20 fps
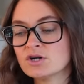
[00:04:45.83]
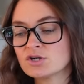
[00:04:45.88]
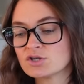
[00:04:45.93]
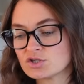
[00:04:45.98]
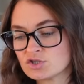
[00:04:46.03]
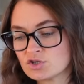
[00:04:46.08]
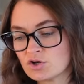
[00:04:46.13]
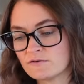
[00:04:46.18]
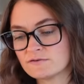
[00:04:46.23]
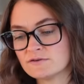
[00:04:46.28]

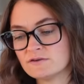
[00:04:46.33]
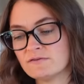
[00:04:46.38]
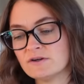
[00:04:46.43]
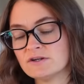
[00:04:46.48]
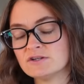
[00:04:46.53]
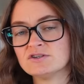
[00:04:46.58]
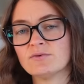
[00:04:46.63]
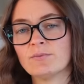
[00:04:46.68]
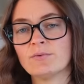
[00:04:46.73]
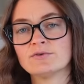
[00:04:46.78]
Softer
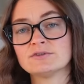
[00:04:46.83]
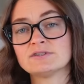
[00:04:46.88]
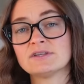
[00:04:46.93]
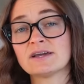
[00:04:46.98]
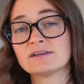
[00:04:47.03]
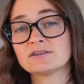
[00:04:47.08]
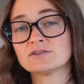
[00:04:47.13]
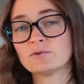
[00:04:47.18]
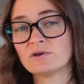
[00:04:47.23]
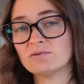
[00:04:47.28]
vegetables
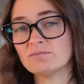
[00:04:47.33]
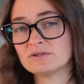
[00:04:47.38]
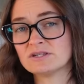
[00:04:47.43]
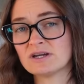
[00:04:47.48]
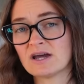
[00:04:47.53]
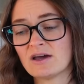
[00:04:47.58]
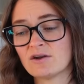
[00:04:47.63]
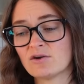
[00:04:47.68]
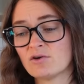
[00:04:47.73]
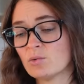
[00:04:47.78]
like sweet
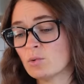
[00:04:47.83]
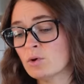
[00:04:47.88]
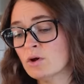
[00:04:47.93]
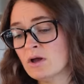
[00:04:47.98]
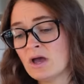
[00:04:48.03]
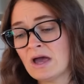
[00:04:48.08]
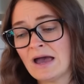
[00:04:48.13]
potato,